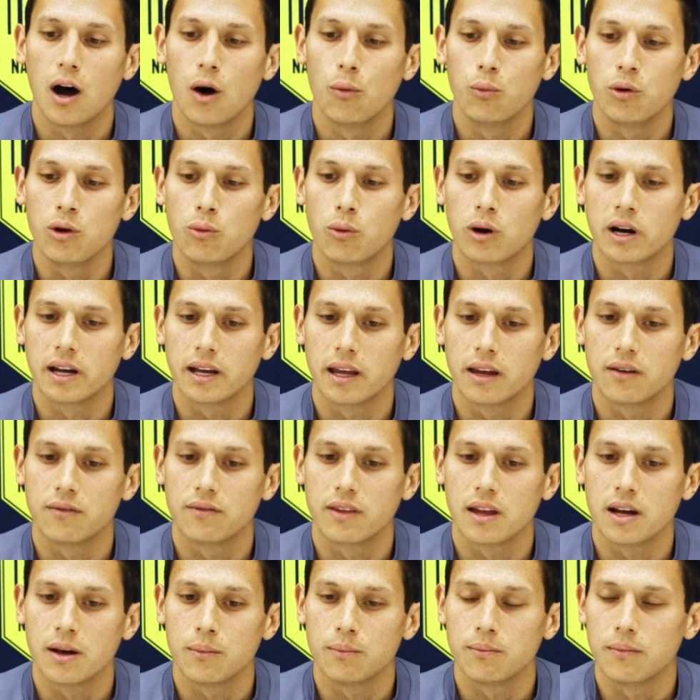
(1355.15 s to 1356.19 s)
we want to give
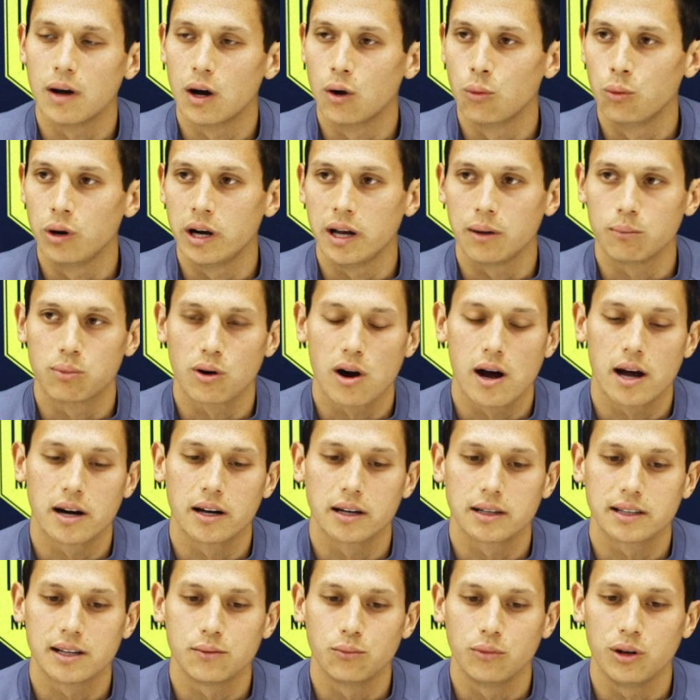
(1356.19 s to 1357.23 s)
them a winning
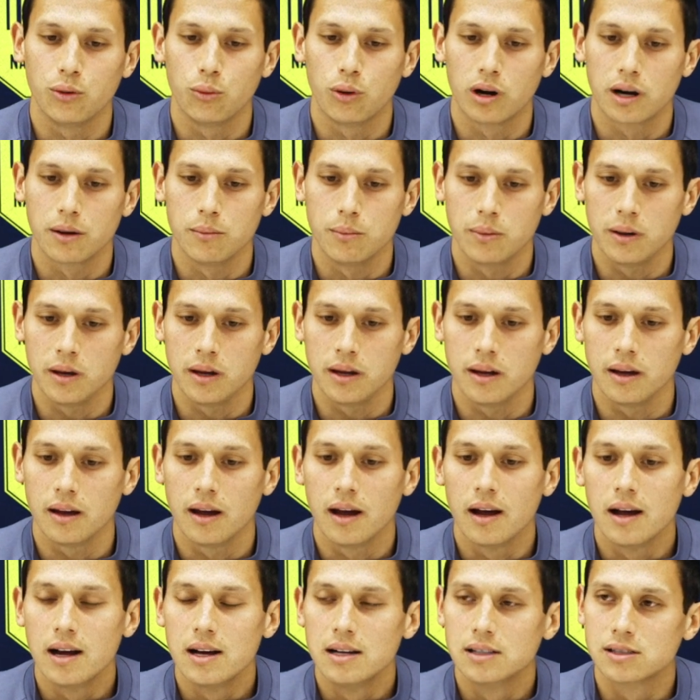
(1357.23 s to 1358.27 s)
product, and we want to be
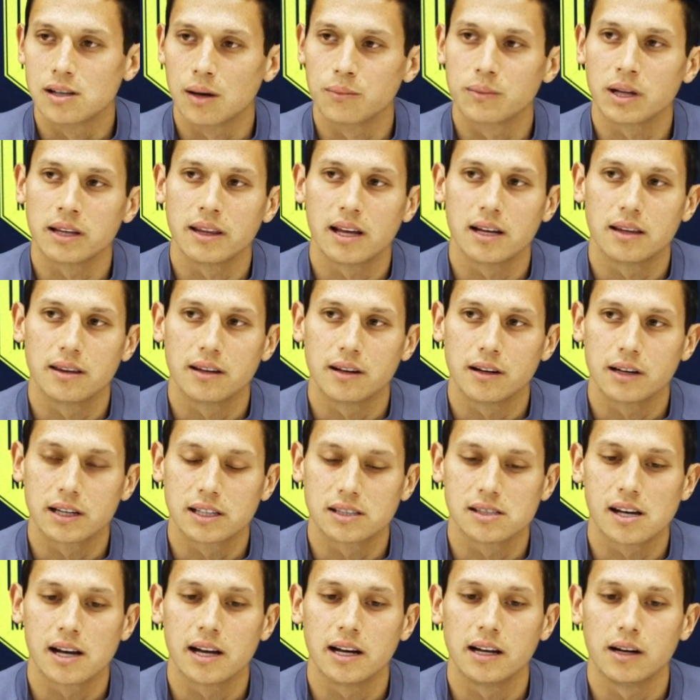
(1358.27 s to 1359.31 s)
something that they're
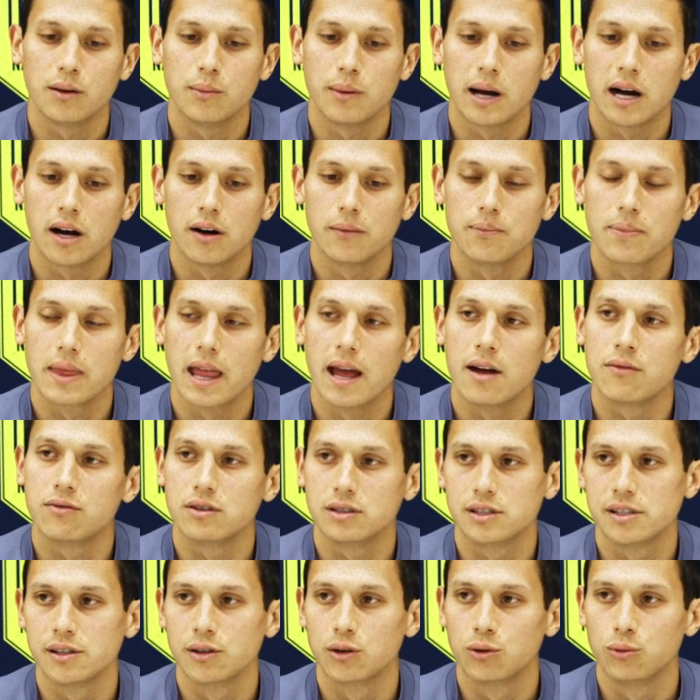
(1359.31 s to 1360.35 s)
excited about every
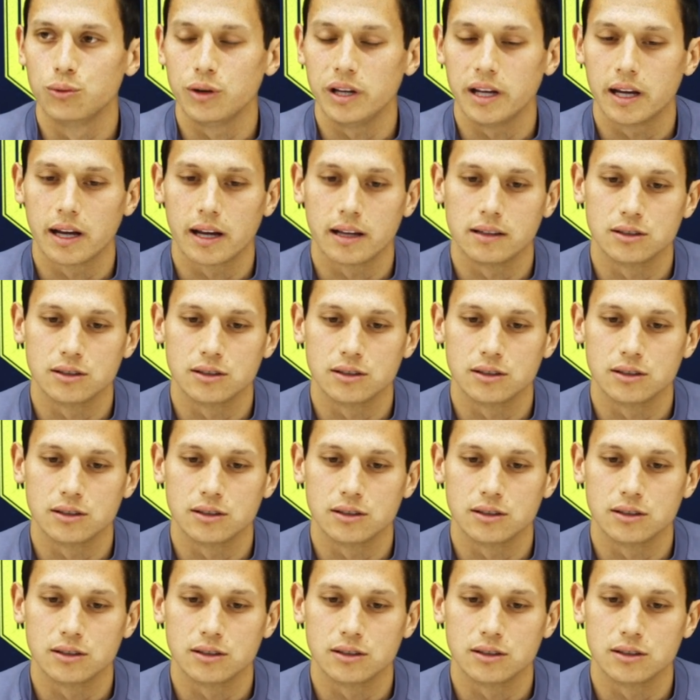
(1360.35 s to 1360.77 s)
single week.